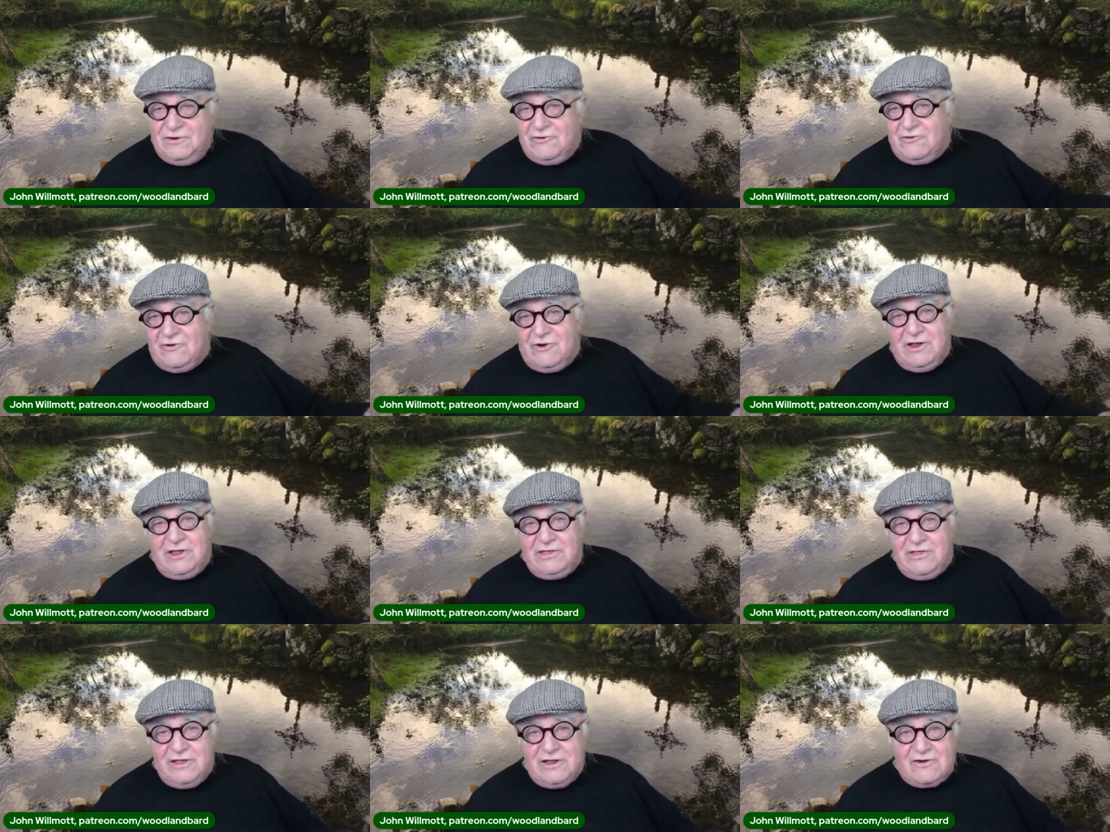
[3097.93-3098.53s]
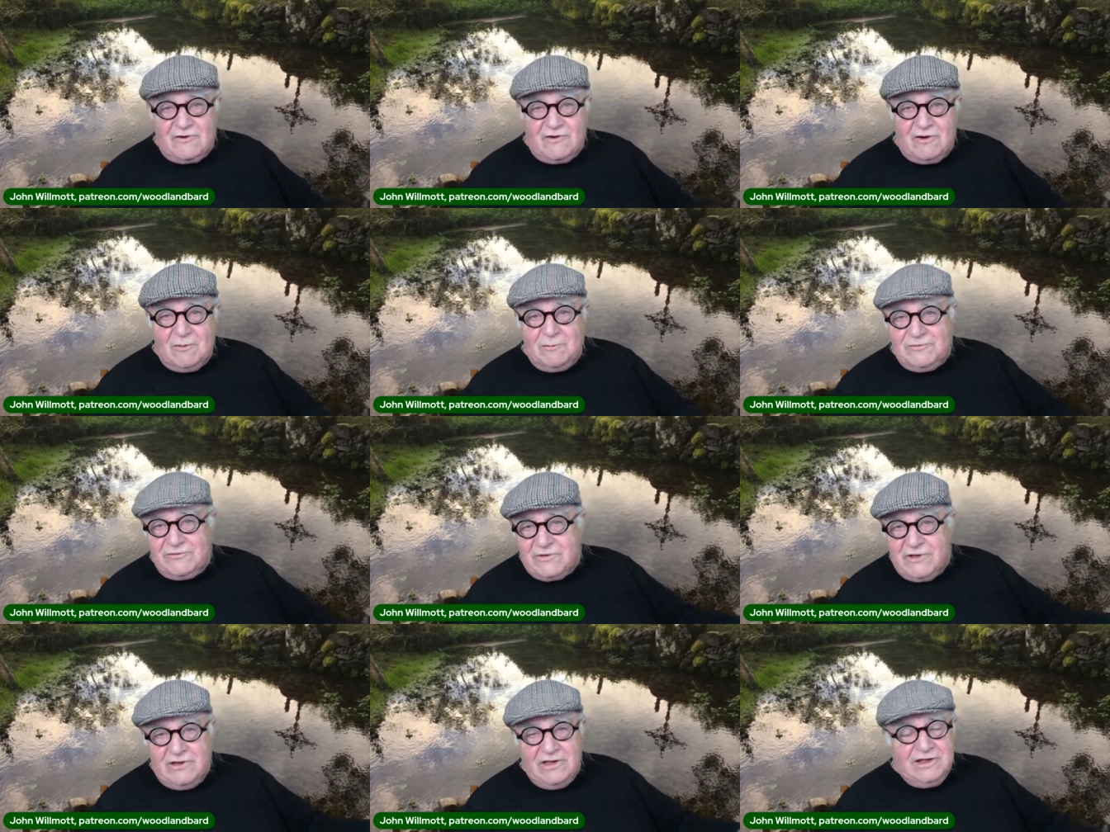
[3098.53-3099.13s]
growing their
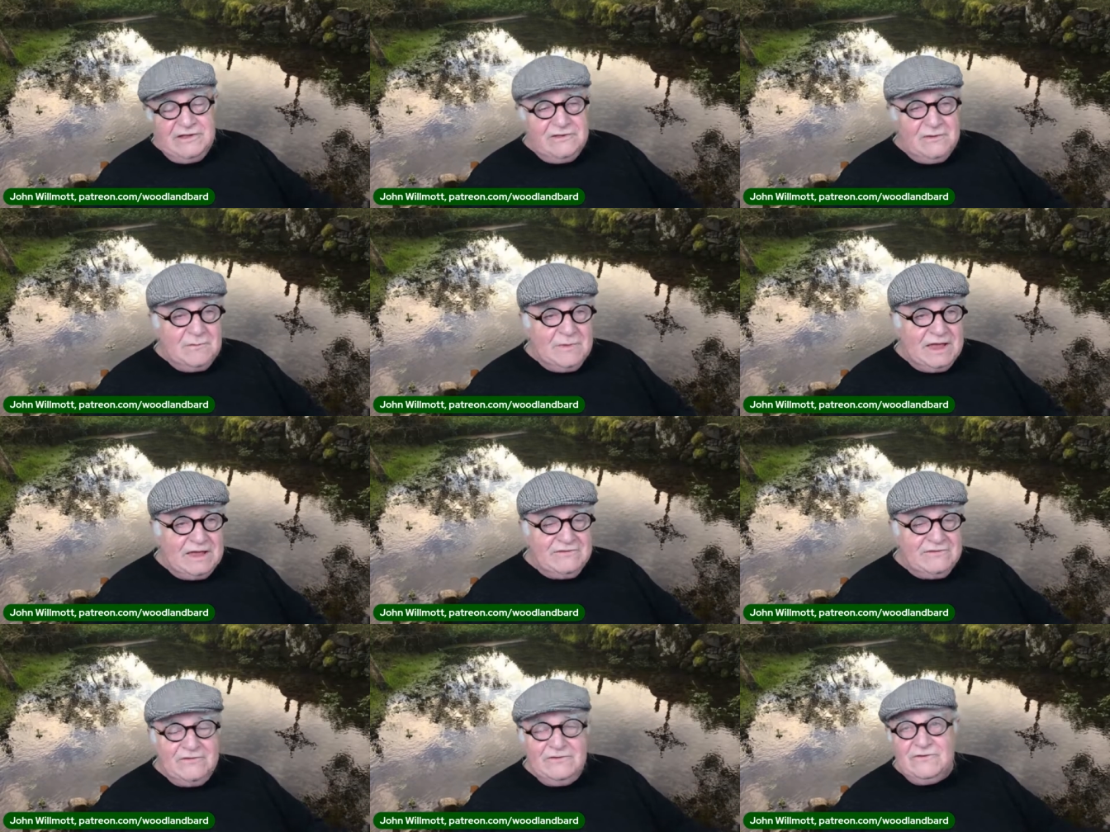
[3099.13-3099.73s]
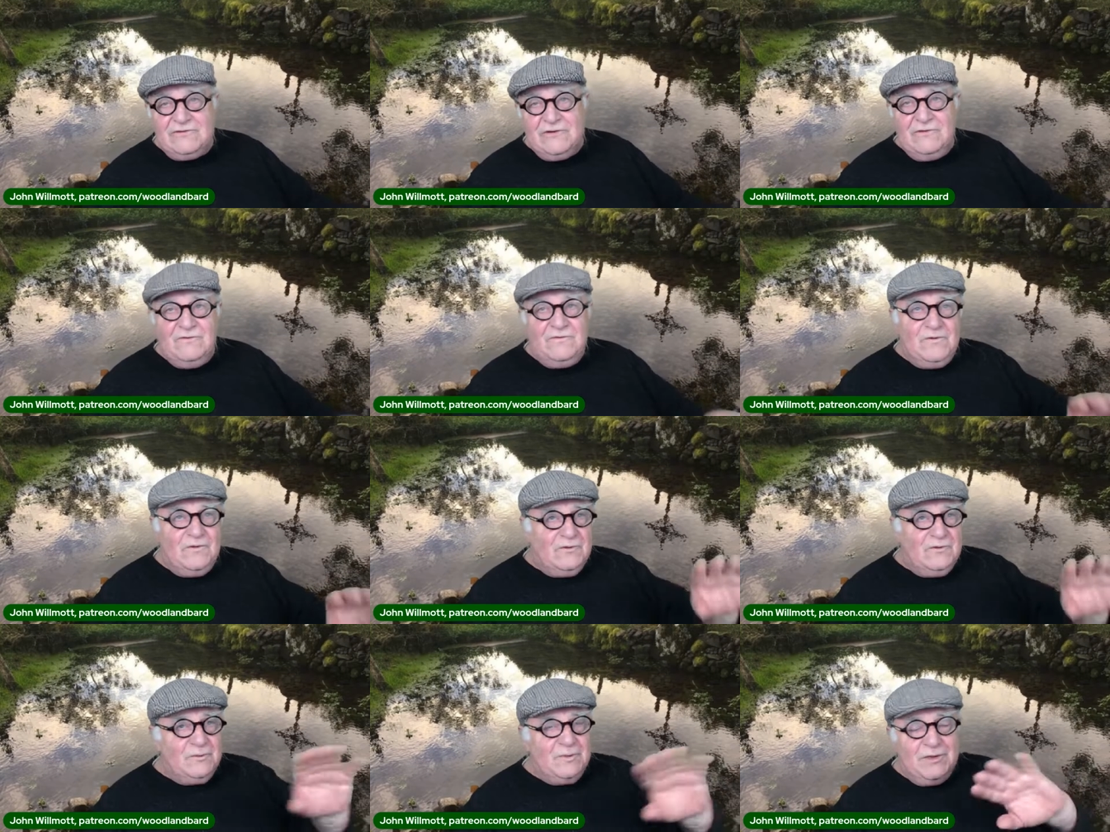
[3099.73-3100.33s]
crops, going to mass and so
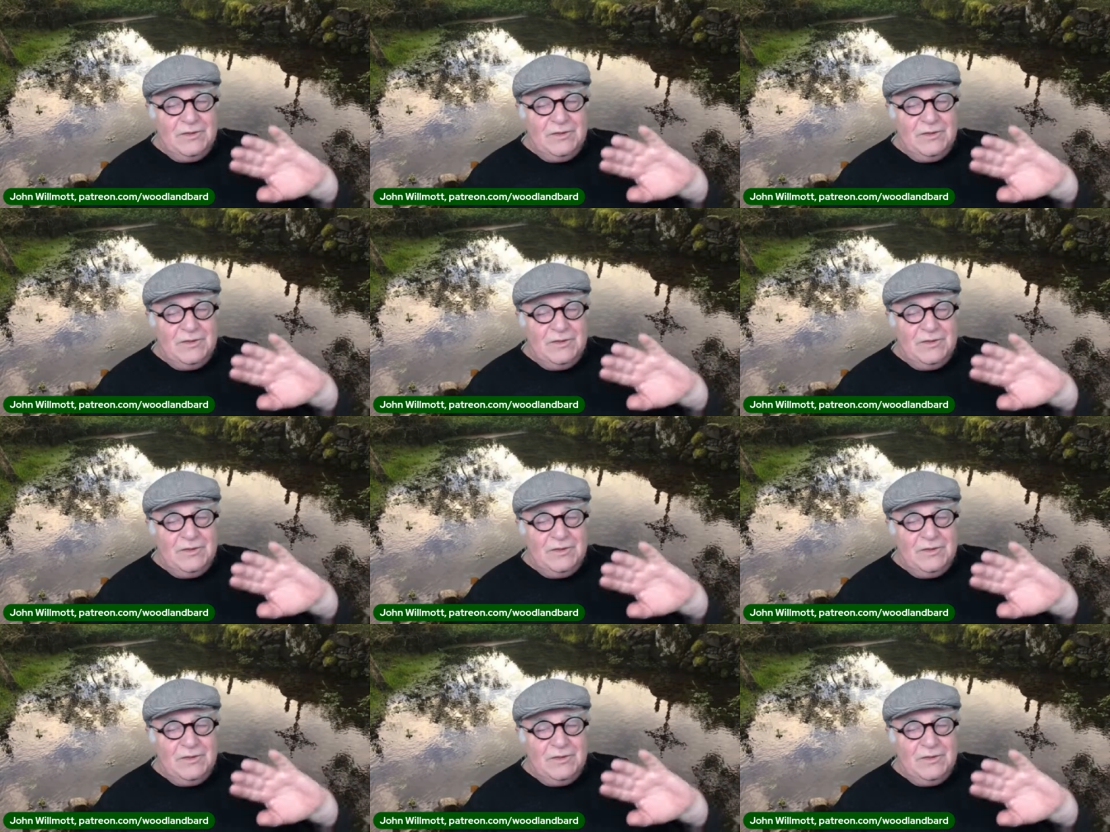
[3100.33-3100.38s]
forth.